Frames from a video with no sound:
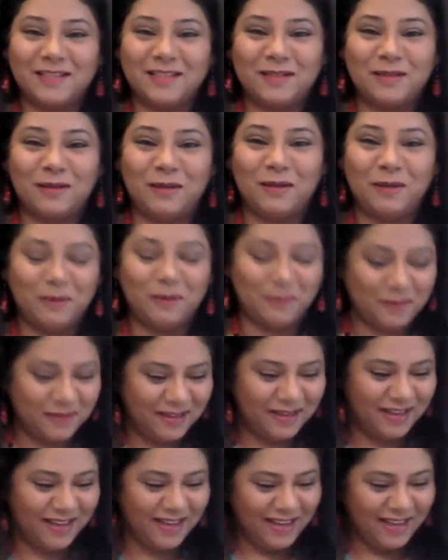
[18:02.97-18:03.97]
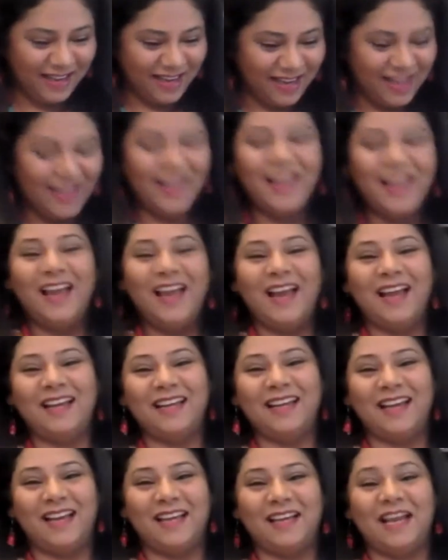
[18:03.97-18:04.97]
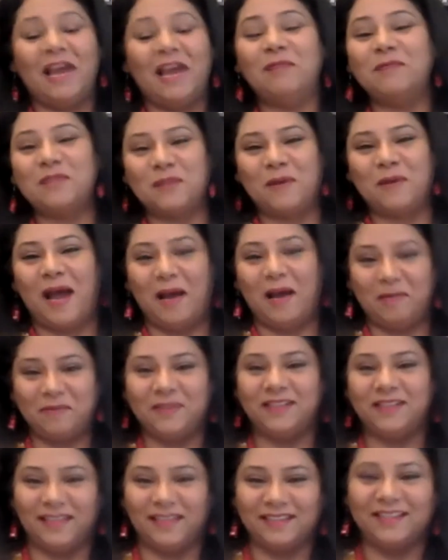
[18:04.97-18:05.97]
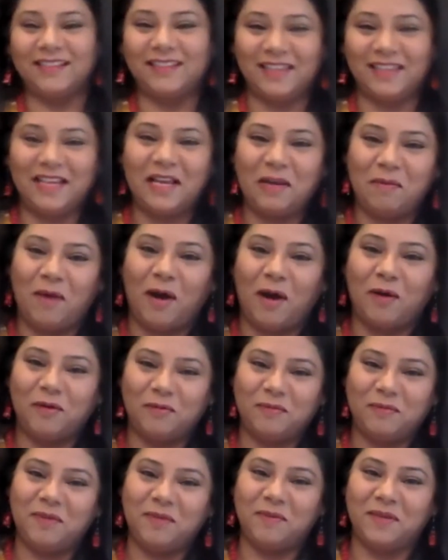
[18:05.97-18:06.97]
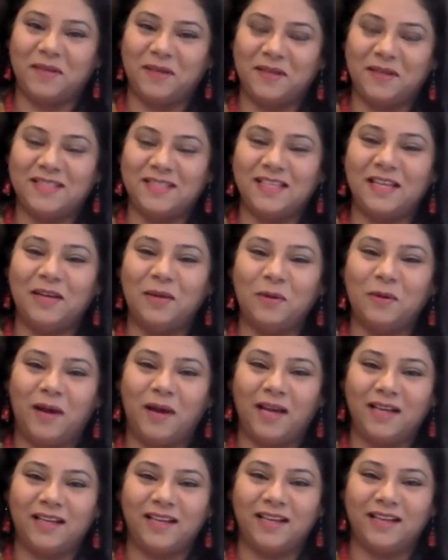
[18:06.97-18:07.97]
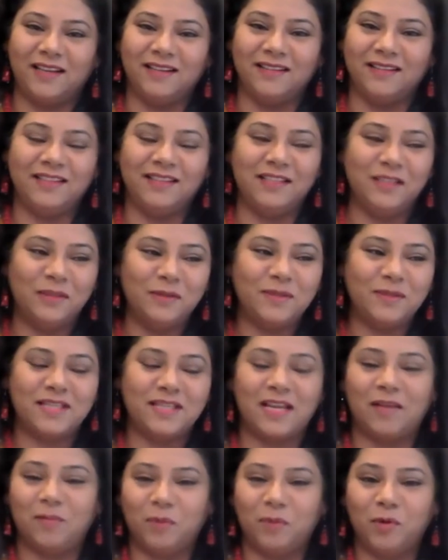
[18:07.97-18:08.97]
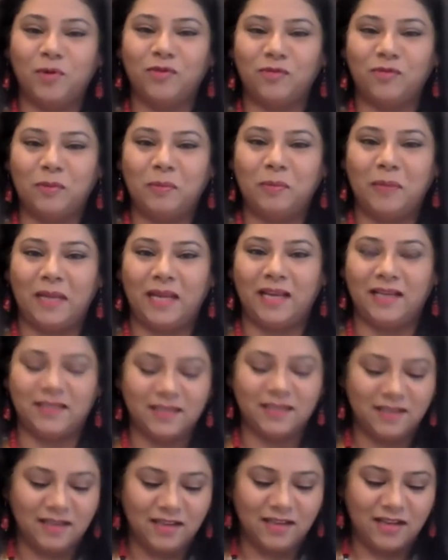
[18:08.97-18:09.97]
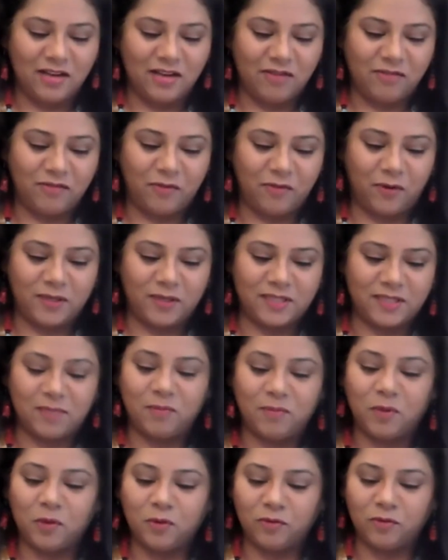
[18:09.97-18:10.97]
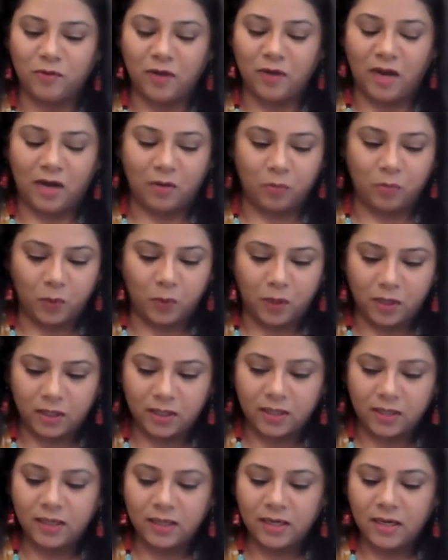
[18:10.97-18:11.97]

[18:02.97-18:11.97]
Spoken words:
this to you? And I am so happy that they think about me, because they know I can use that beautiful plate for some beautiful artwork.